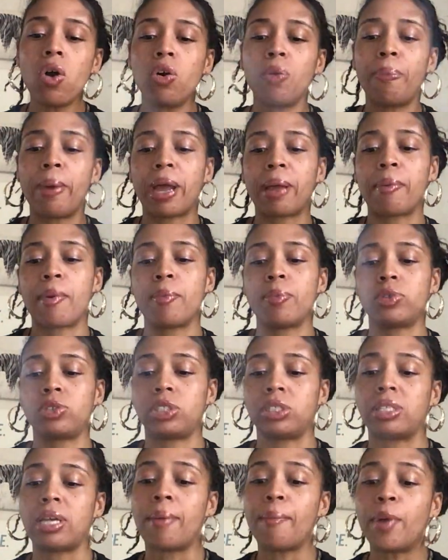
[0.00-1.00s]
hold back my
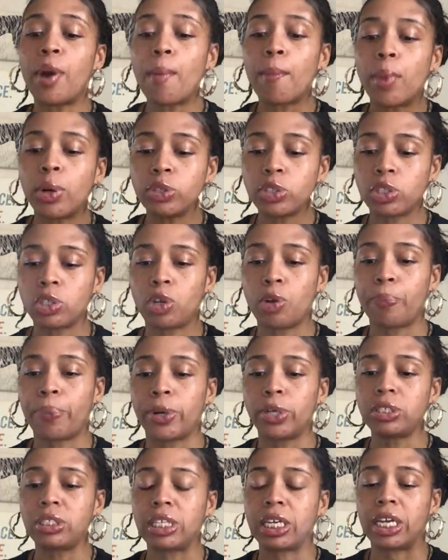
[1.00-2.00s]
emotions. I'm an emotional
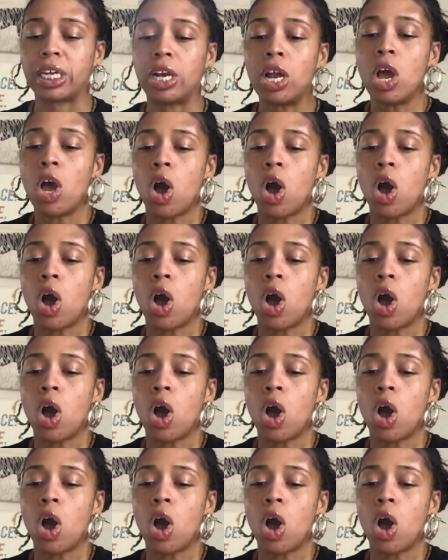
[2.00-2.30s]
person.